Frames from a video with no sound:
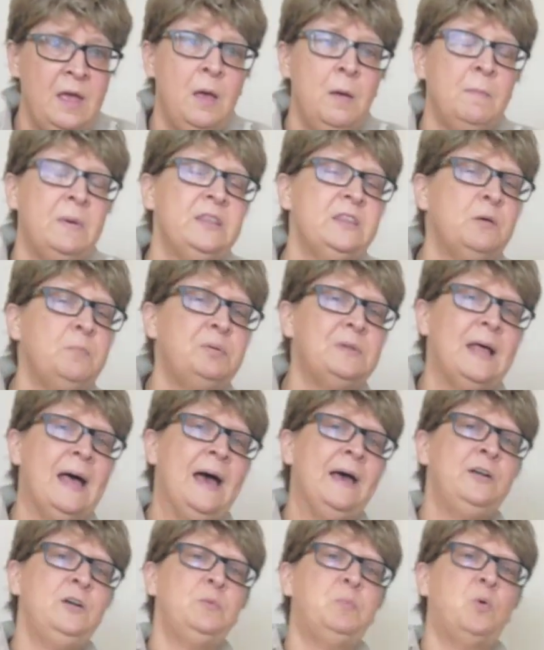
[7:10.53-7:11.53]
But the
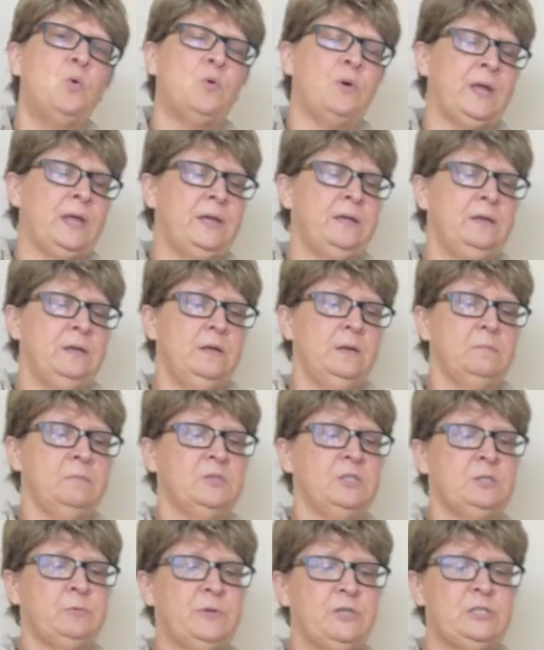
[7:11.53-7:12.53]
bladder point, we
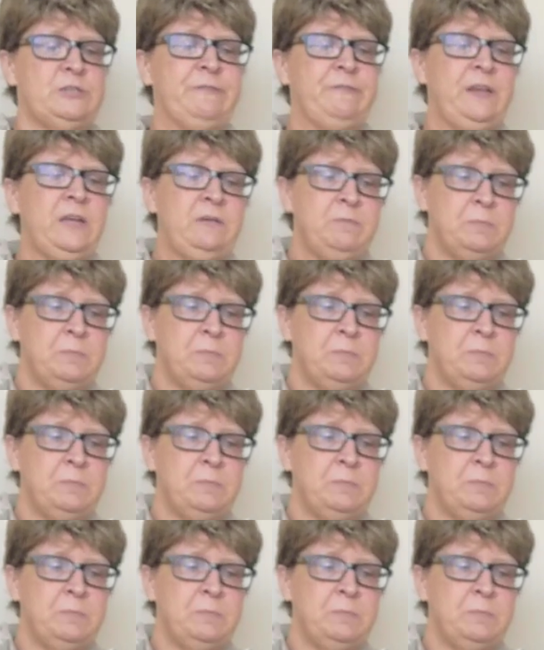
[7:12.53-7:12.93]
switch feet